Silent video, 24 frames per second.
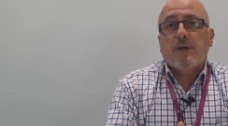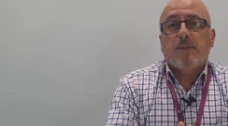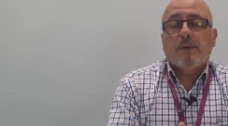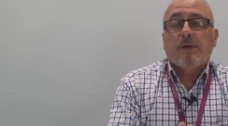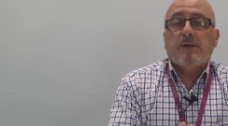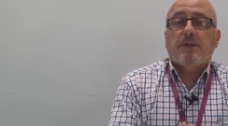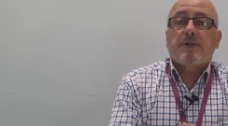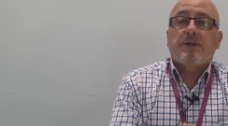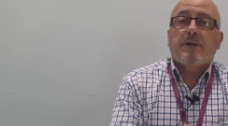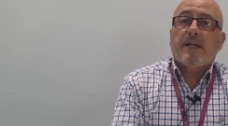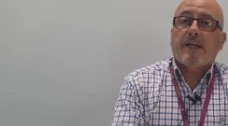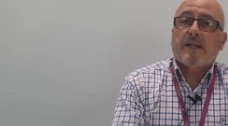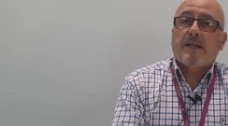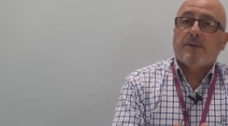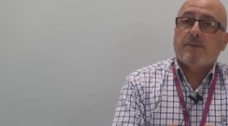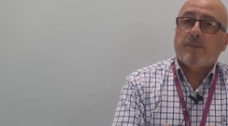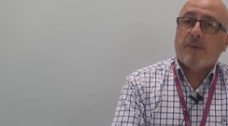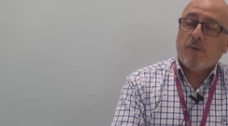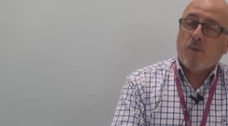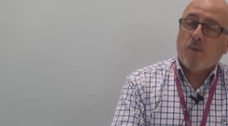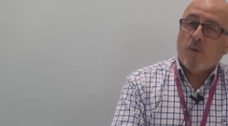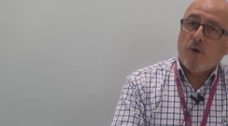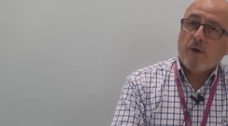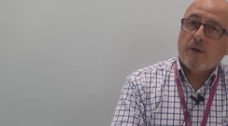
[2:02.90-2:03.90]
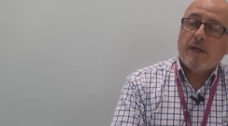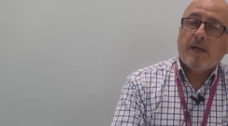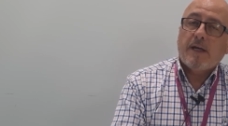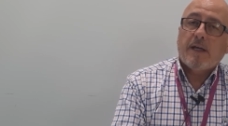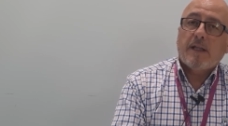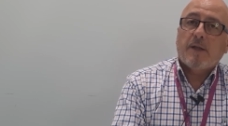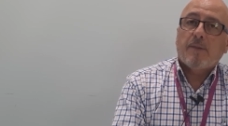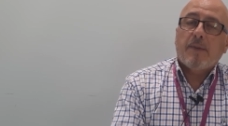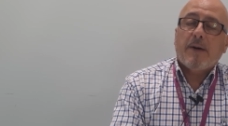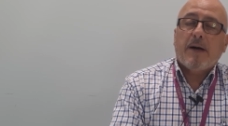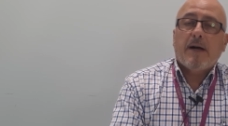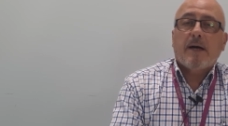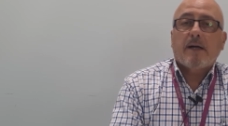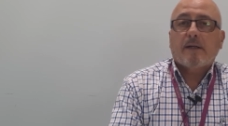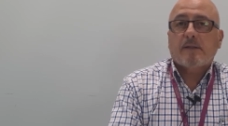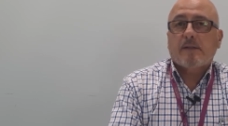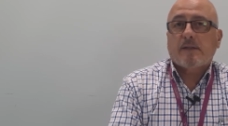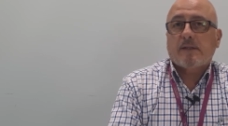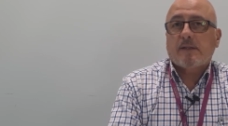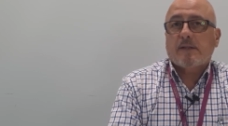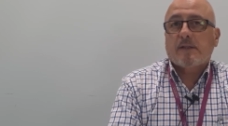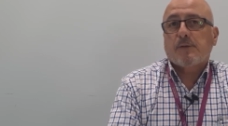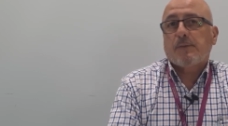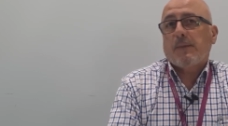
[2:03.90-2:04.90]
but she has been working in the
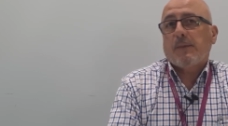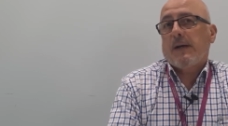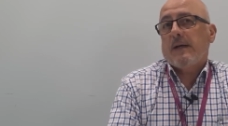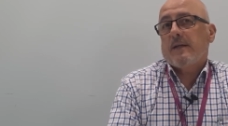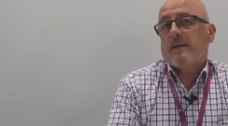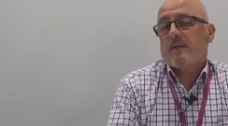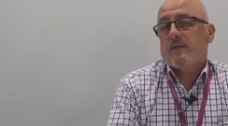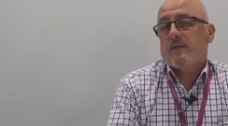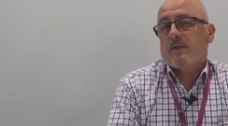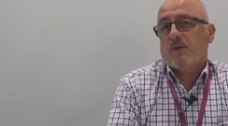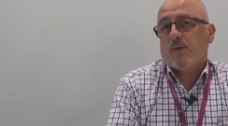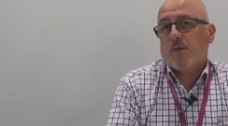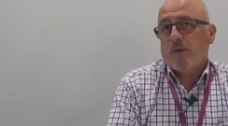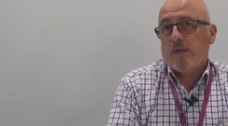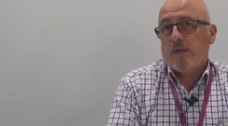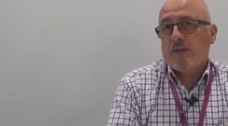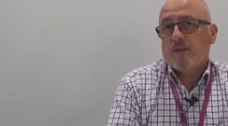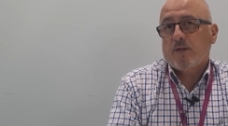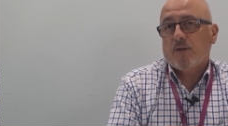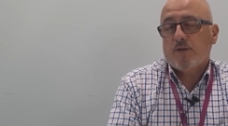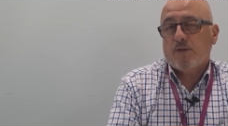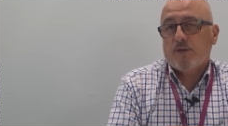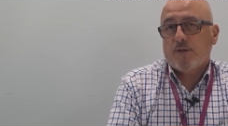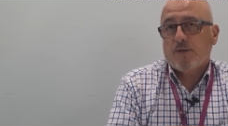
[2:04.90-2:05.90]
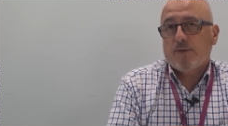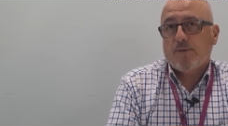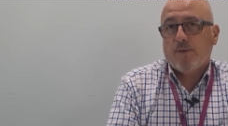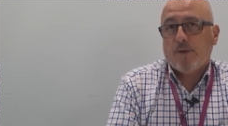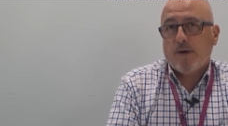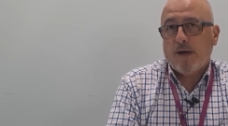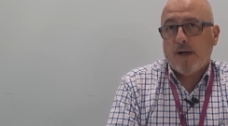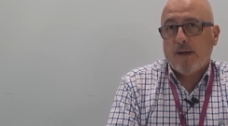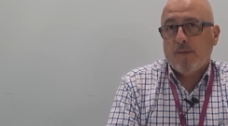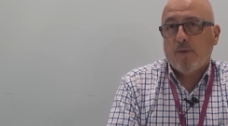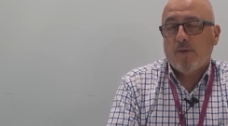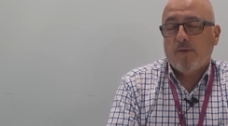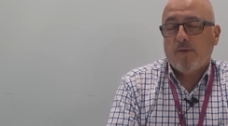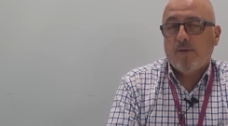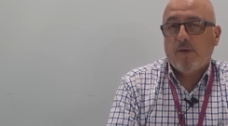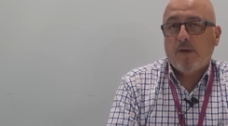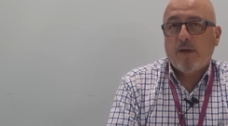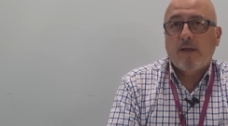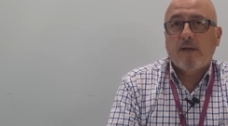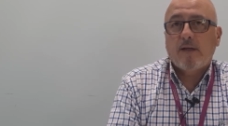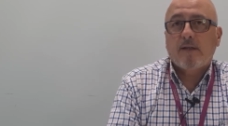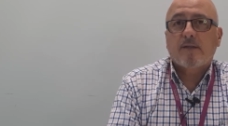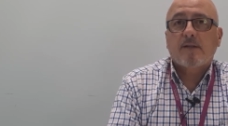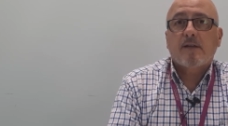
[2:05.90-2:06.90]
Parkinson space as a researcher for a number of
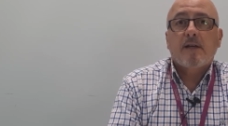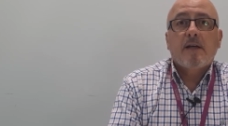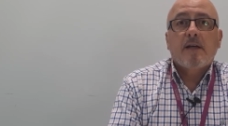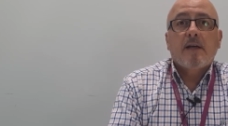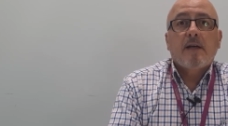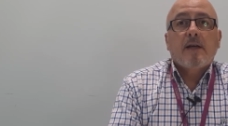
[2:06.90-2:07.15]
years